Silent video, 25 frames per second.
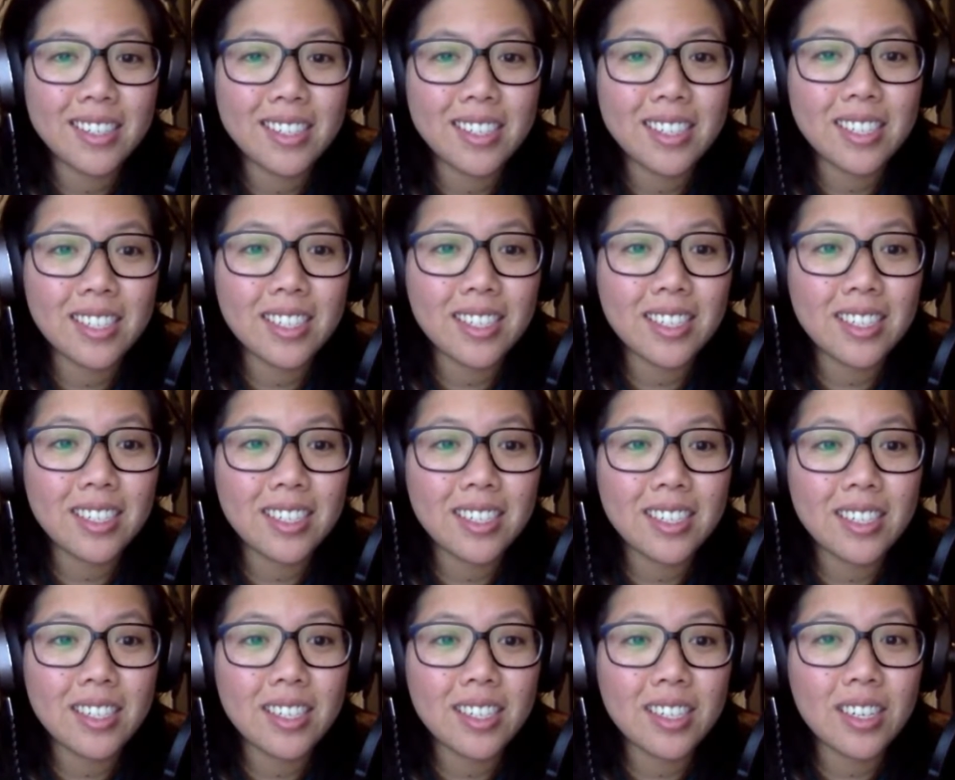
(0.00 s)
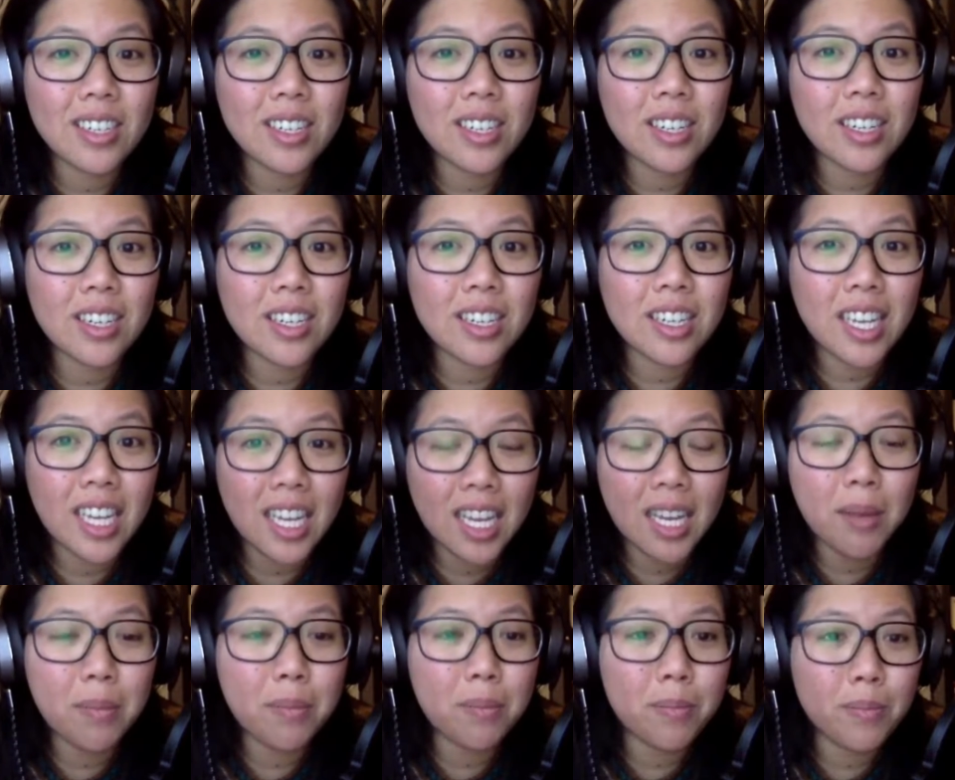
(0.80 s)
to
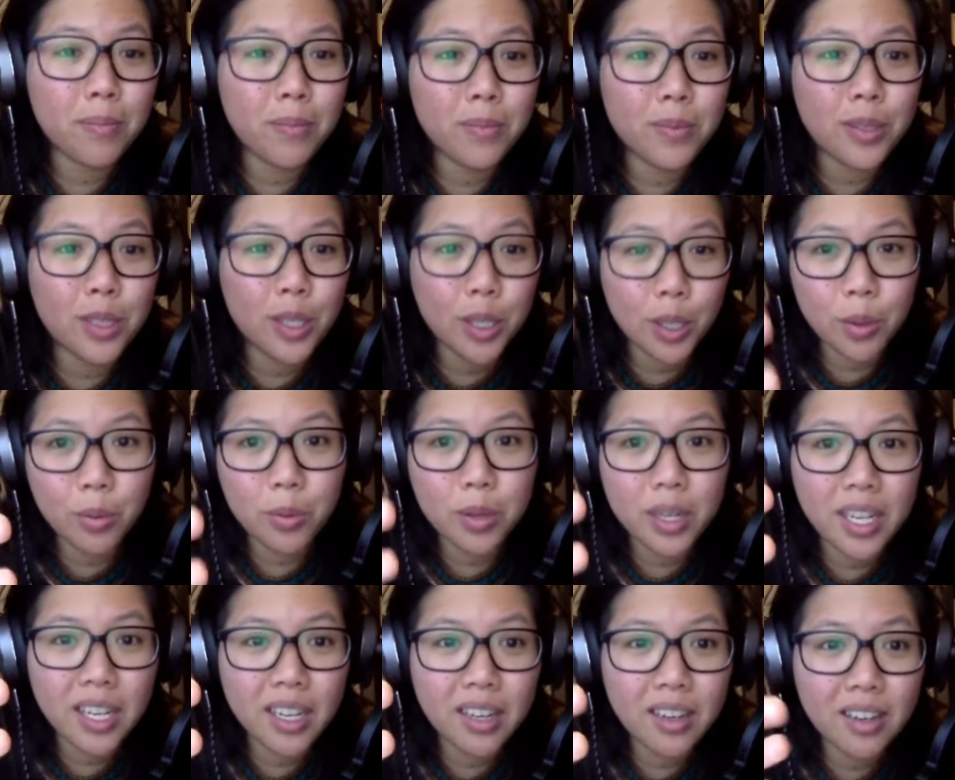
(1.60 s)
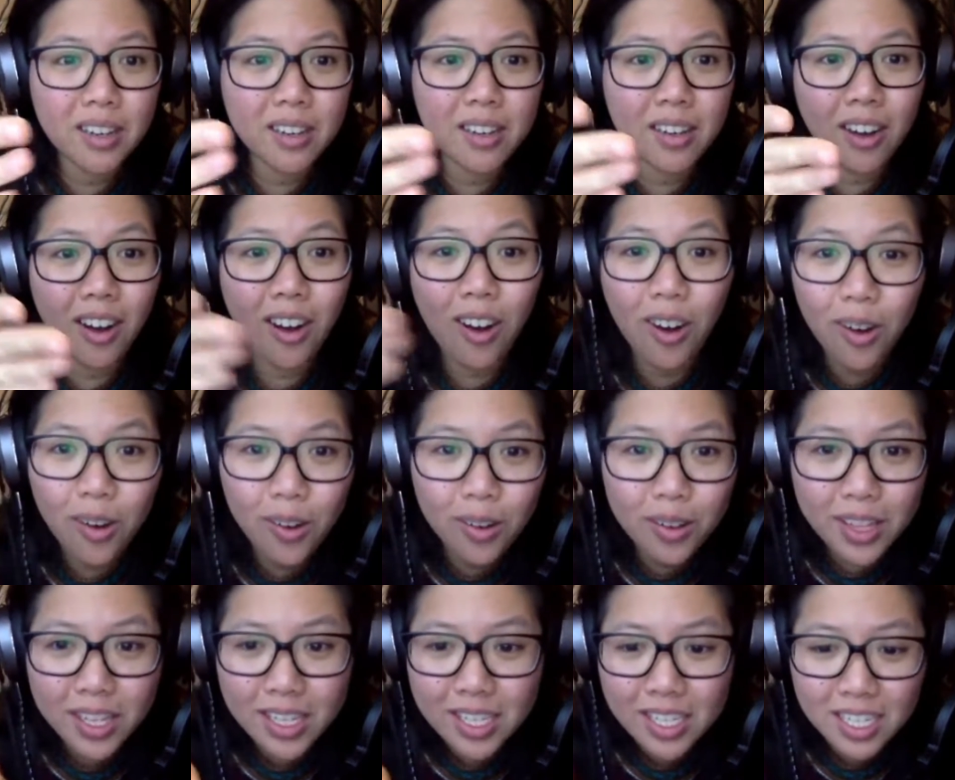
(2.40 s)
keep doing
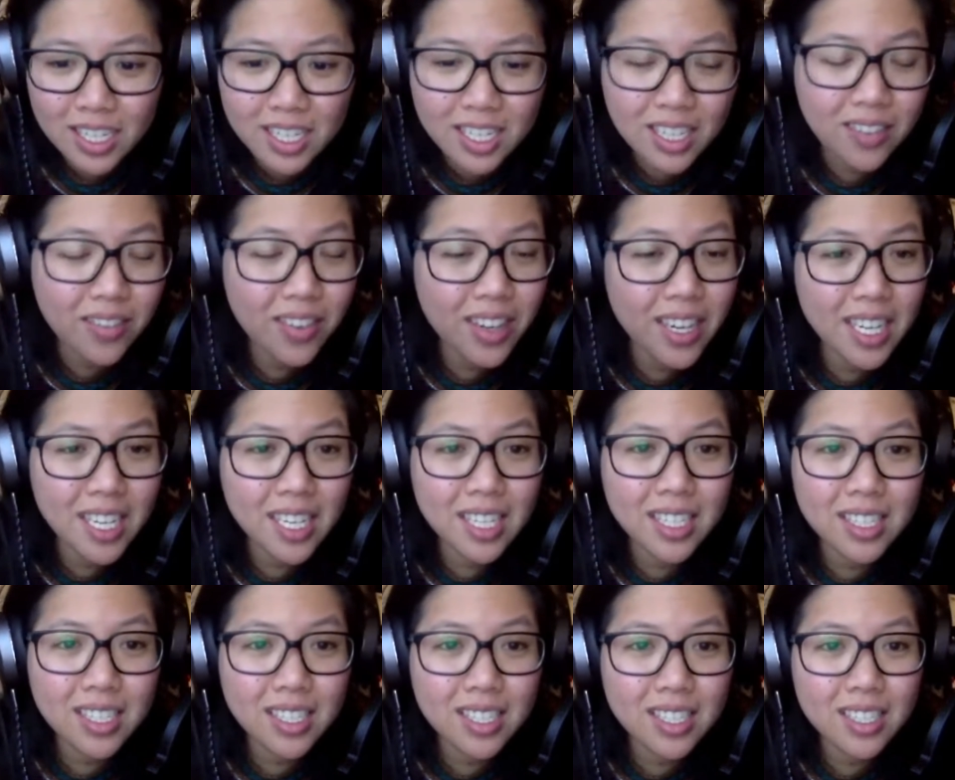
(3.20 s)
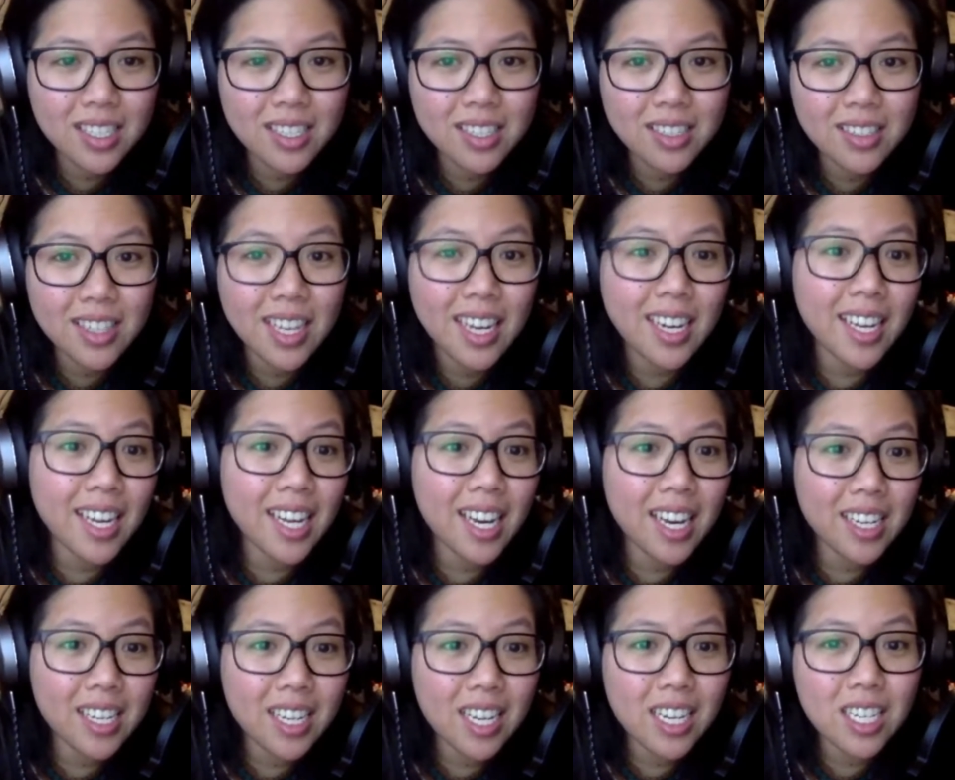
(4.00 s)
all these activities that get
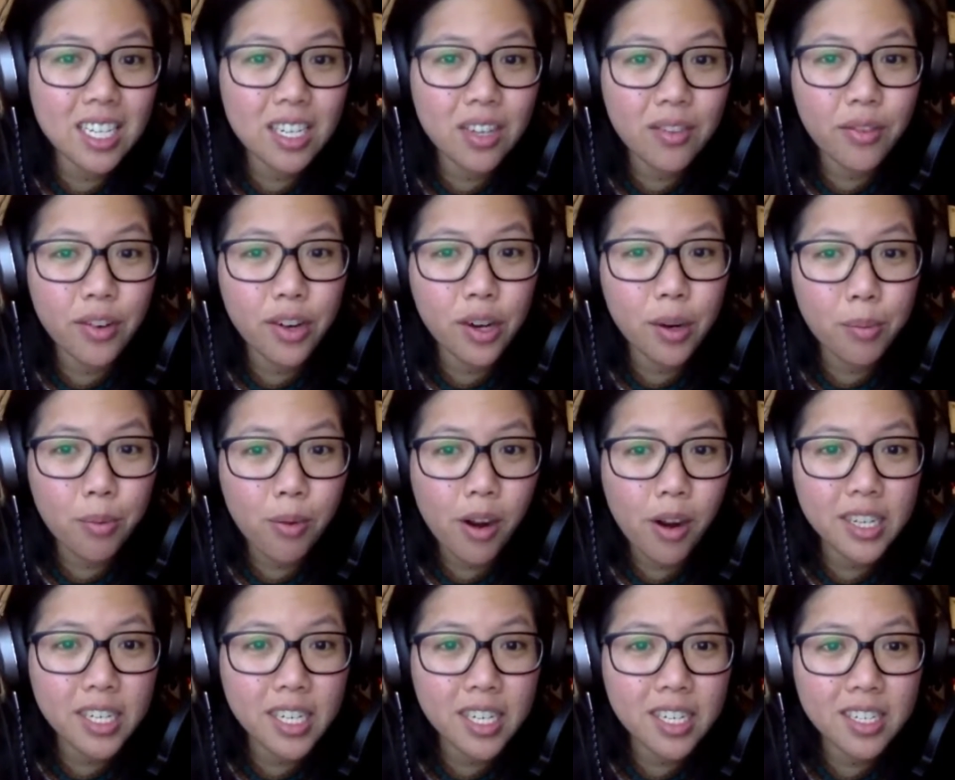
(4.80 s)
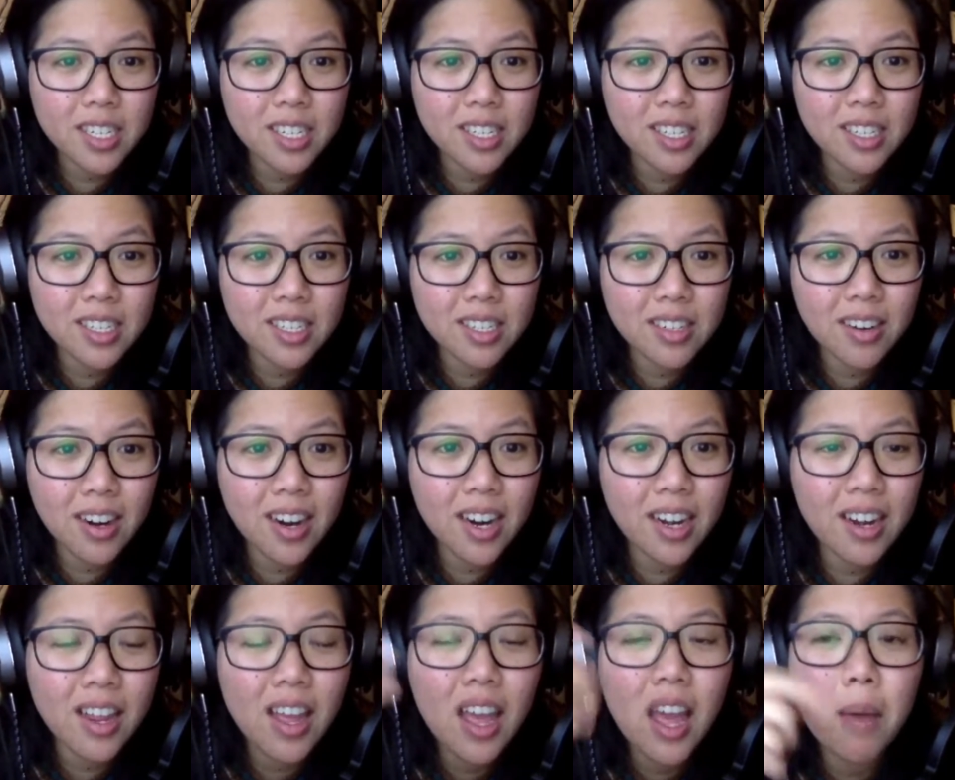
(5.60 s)
attention for your project,
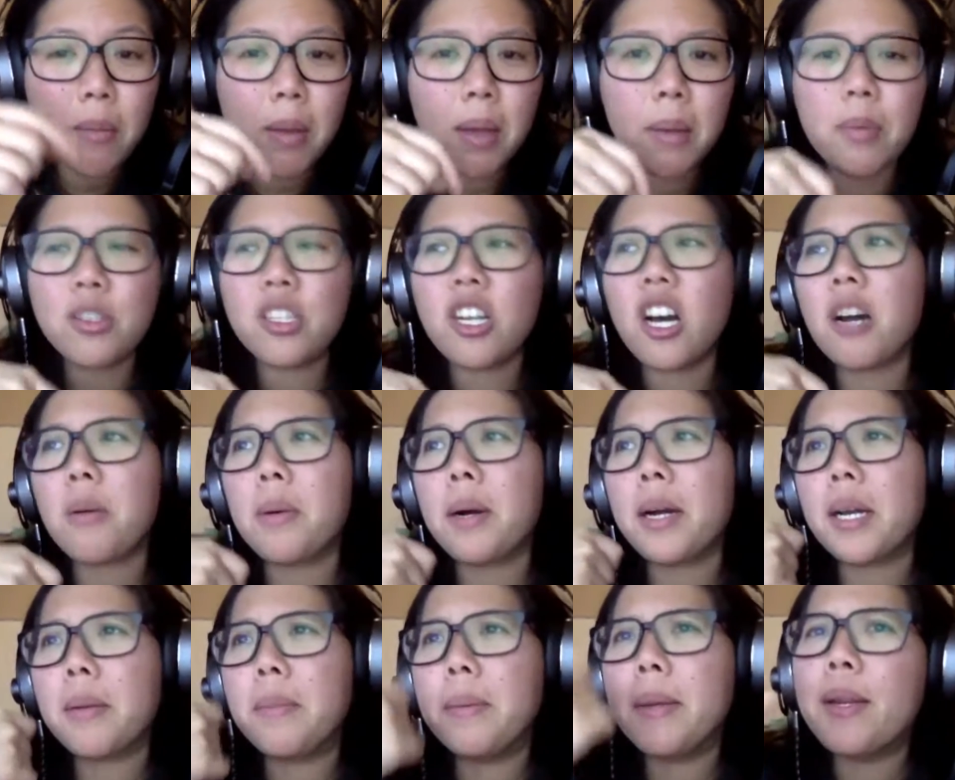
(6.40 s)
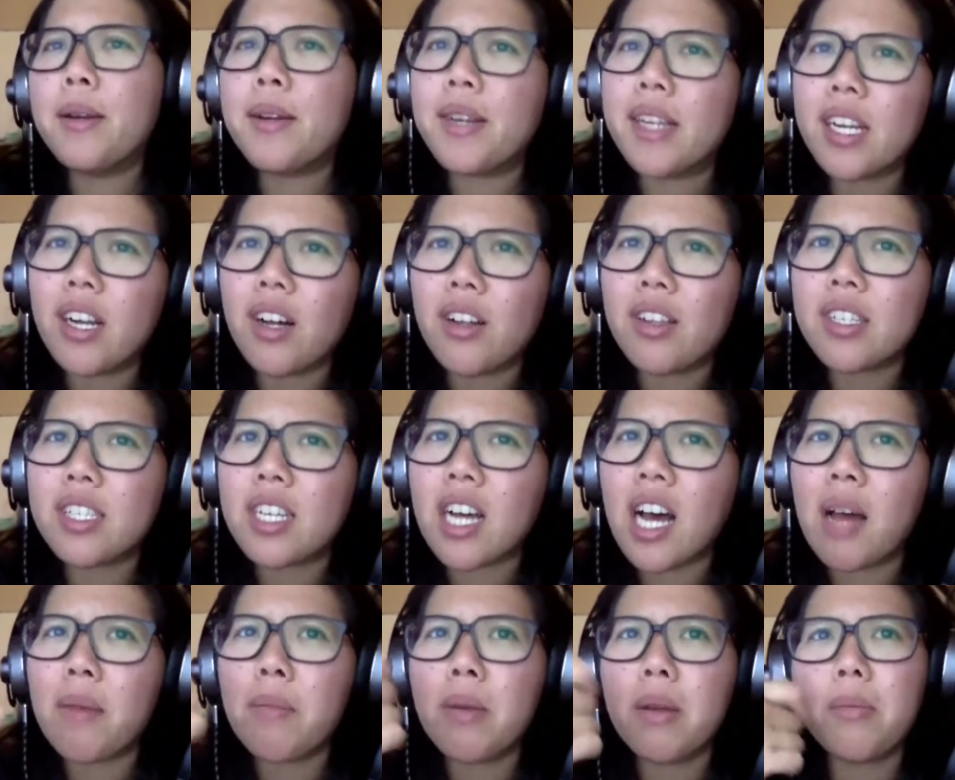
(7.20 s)
right? People talk about community all the
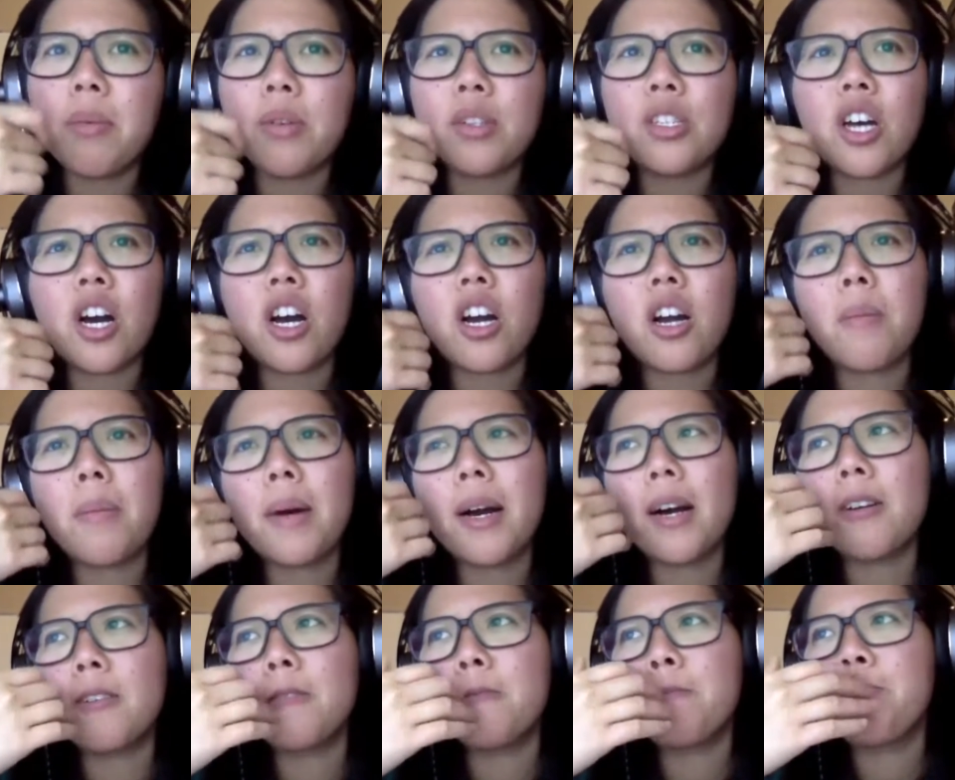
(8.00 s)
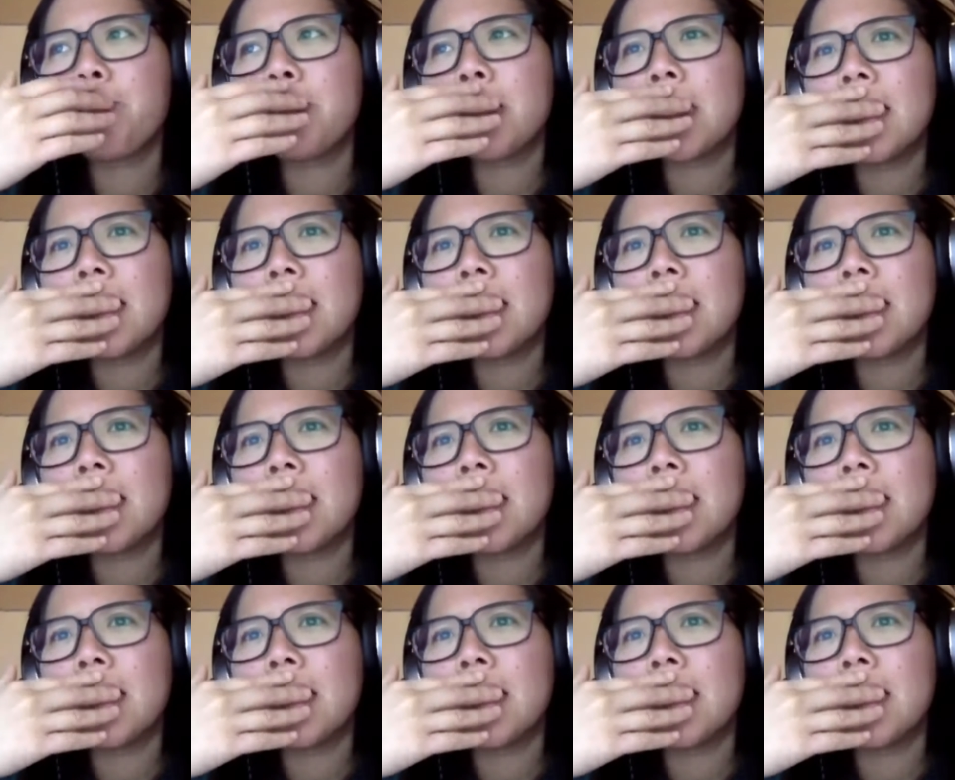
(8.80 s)
time. People talk about